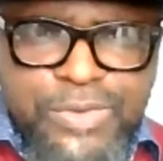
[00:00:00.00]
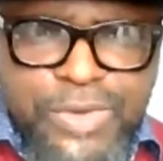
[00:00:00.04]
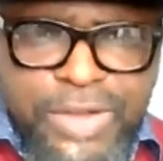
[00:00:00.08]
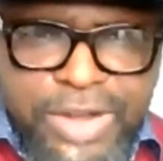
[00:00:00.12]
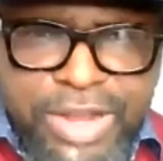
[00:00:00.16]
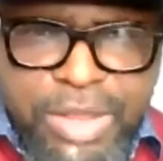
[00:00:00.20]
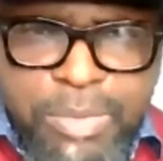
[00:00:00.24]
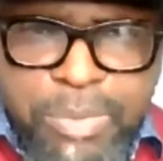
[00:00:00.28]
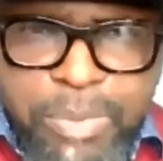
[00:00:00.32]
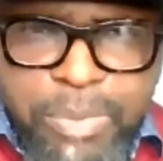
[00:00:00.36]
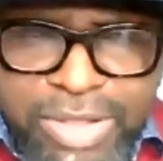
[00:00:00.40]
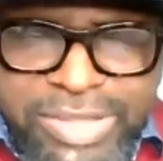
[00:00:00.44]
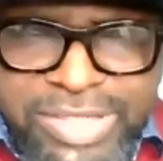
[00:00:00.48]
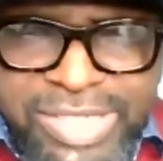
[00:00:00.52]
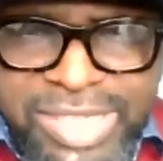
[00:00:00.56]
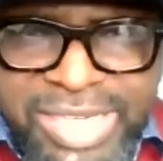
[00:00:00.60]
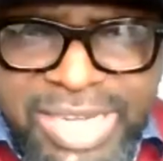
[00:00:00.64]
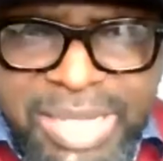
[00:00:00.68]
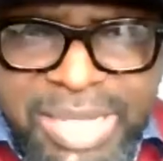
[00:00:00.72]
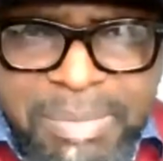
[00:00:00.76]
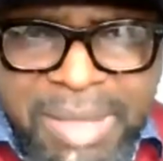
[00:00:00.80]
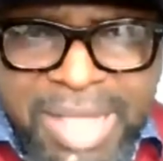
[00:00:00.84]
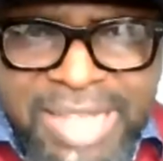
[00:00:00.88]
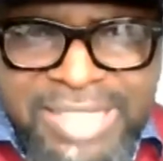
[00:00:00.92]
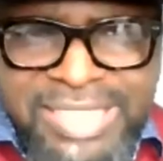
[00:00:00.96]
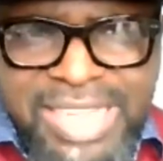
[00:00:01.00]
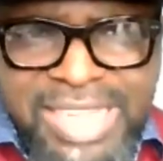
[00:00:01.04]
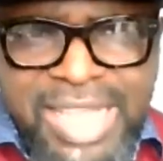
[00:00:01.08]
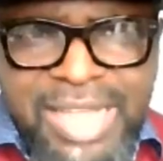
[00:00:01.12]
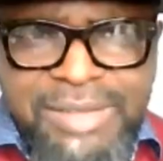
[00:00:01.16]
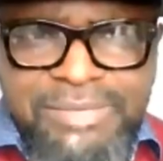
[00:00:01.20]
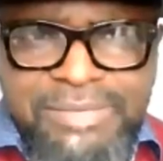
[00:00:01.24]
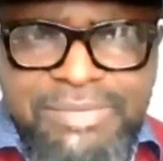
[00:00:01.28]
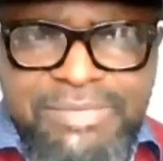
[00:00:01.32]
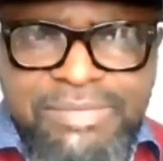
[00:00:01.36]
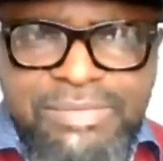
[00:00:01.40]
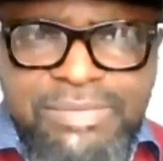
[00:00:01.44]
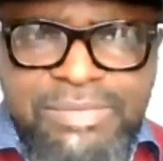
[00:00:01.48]
for reporting the matter.
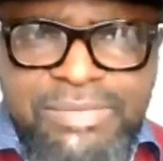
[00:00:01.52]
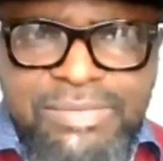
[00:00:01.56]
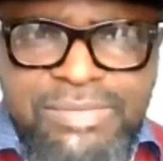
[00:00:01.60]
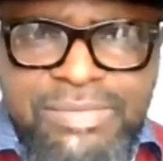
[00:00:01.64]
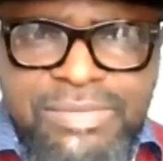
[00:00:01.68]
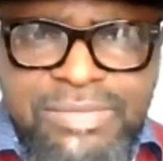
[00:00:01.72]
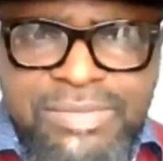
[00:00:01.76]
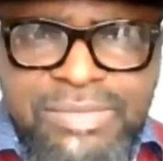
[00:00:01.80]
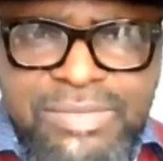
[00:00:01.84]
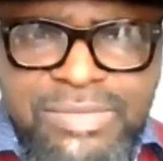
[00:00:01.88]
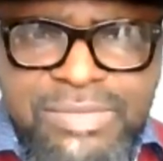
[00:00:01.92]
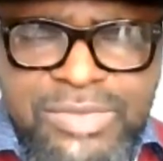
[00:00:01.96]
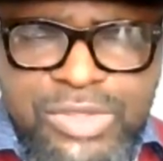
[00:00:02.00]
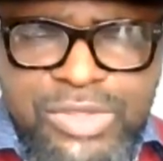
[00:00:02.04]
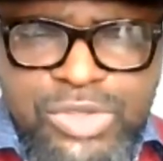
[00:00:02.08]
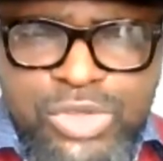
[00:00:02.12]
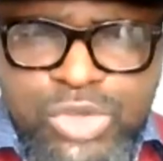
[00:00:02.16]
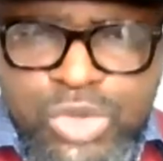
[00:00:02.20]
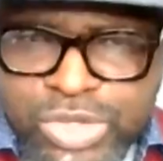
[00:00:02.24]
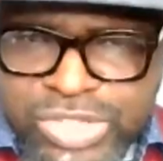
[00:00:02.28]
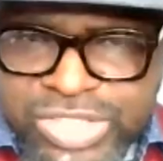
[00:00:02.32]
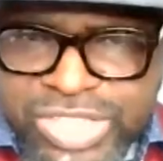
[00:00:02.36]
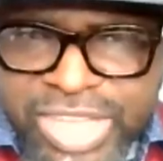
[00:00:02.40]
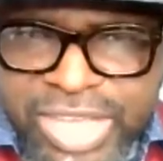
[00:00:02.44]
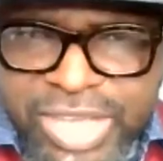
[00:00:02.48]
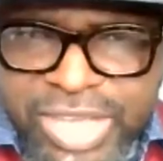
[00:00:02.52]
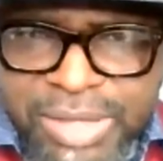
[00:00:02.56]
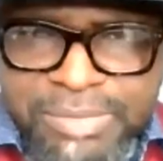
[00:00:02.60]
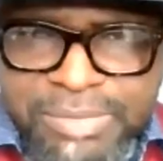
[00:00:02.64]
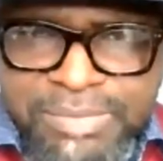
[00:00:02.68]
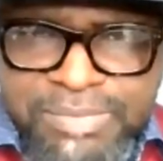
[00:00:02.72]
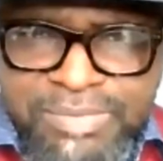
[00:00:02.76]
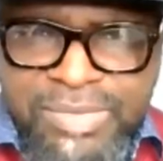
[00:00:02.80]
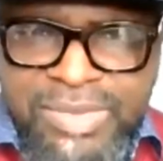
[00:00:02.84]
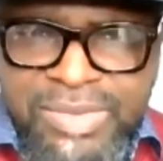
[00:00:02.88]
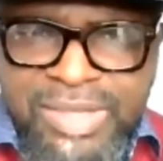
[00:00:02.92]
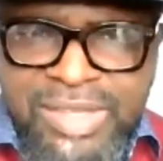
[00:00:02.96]
You see?